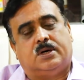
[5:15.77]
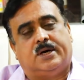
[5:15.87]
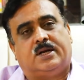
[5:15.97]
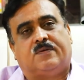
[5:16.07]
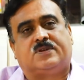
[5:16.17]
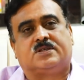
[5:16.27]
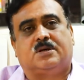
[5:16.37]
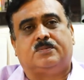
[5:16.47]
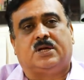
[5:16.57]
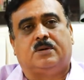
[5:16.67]
and after
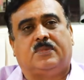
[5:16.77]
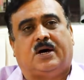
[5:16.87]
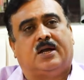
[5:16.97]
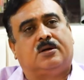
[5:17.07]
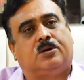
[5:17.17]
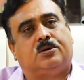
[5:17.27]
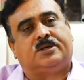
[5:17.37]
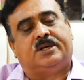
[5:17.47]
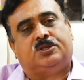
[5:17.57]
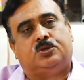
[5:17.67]
some time alcohol
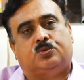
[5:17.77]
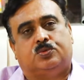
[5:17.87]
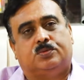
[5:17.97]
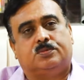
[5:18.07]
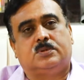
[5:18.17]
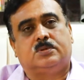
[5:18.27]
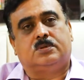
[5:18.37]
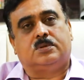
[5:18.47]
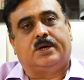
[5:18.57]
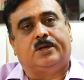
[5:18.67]
takes you
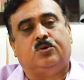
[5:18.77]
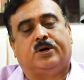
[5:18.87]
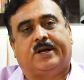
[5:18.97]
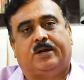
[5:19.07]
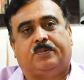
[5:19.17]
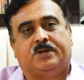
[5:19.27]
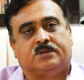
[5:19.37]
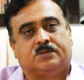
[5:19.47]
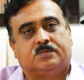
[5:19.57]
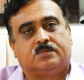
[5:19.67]
and you are
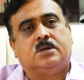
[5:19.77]
helpless.